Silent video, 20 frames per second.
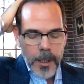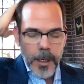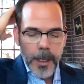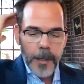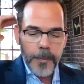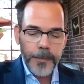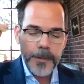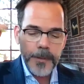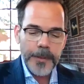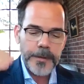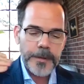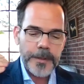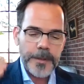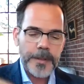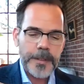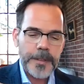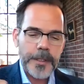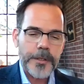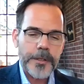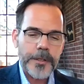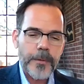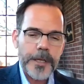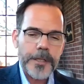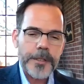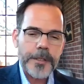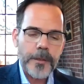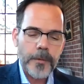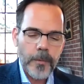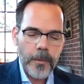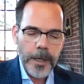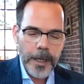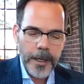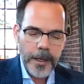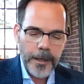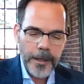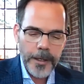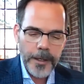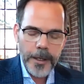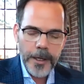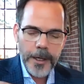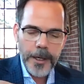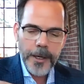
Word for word: it produced a situation where